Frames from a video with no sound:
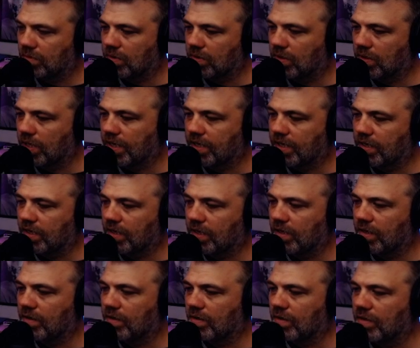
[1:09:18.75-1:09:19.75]
Like
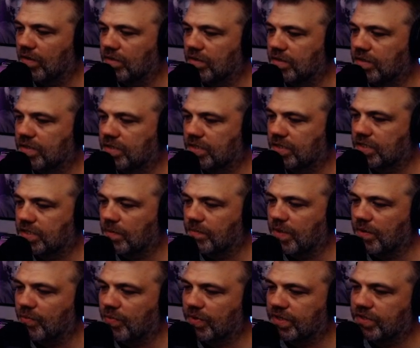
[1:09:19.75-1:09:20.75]

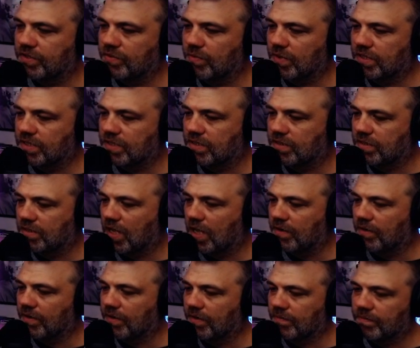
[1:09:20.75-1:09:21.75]
something with too much. I
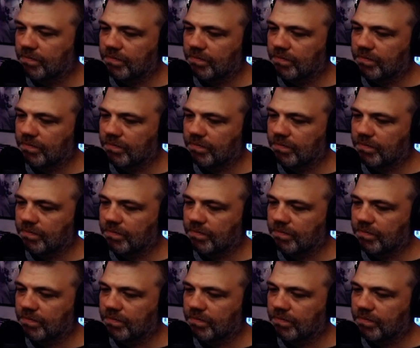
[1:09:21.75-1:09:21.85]
don't know.